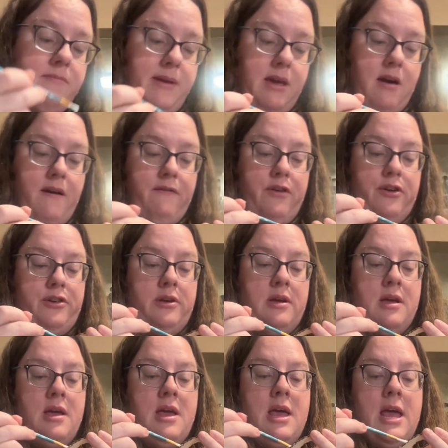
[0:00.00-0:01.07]
be covered.
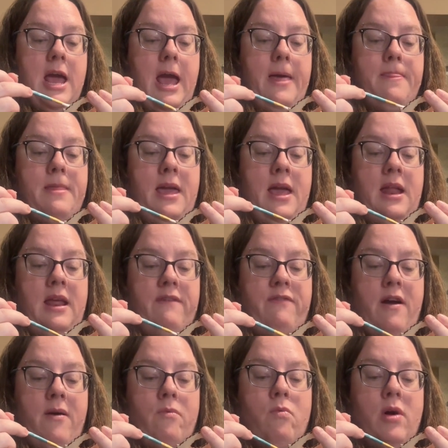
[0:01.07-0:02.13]
And then if
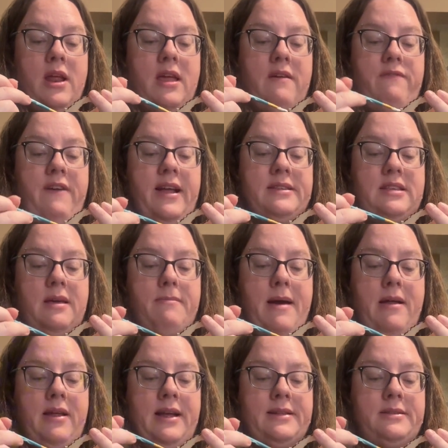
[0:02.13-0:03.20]
I want to get fancy
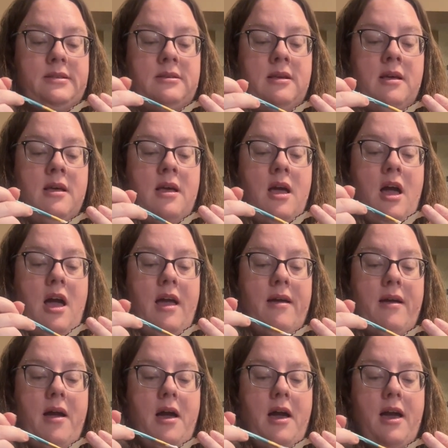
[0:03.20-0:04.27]
about it,
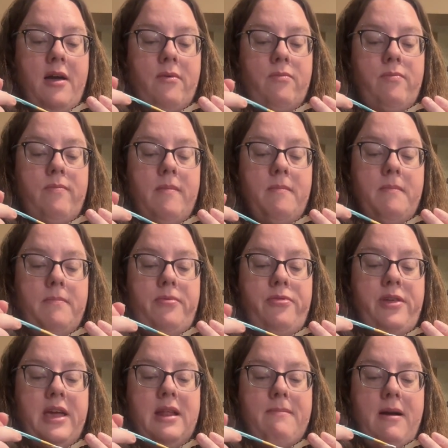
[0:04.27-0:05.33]
I'm
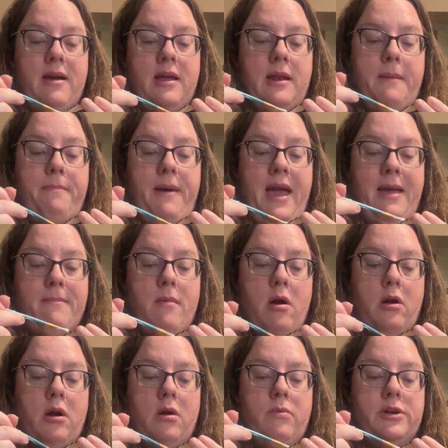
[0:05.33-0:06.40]
thinking about getting a paint
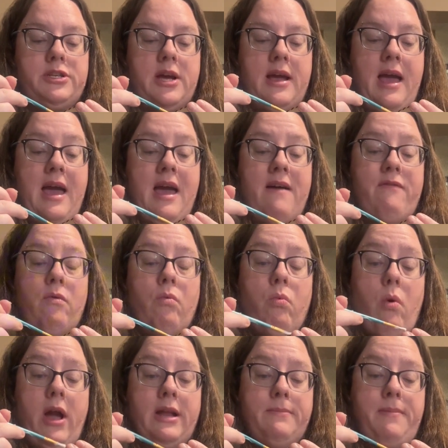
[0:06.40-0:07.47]
marker, which I have
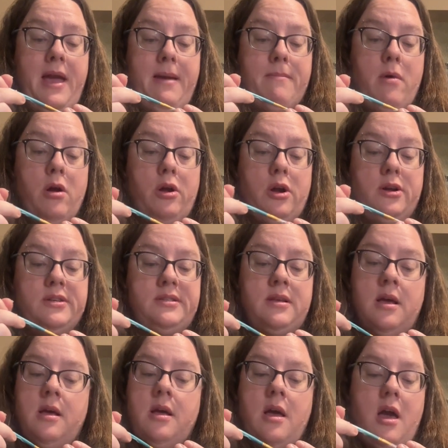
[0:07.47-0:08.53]
white paint markers.
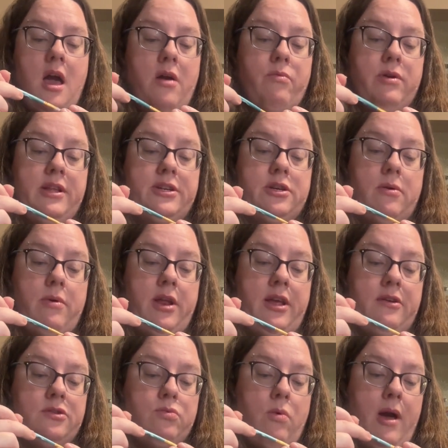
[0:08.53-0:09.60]
I really don't want to
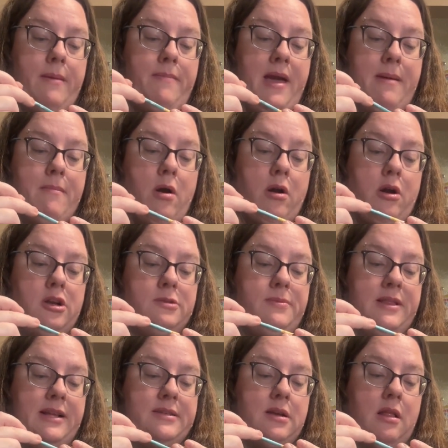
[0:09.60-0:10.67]
use white paint markers,
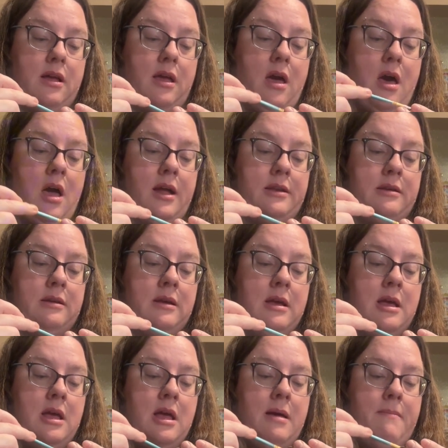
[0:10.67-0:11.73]
but that's all I got.
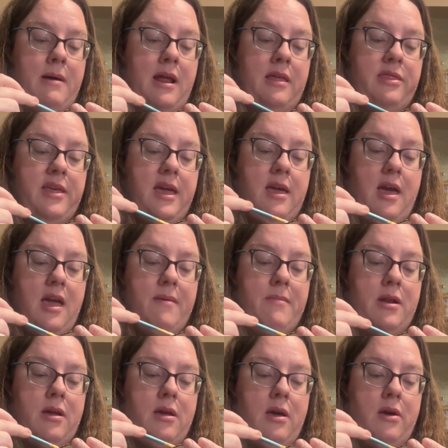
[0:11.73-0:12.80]
But I think I am
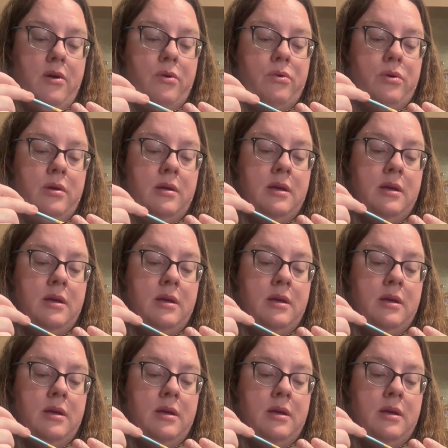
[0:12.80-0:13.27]
going to go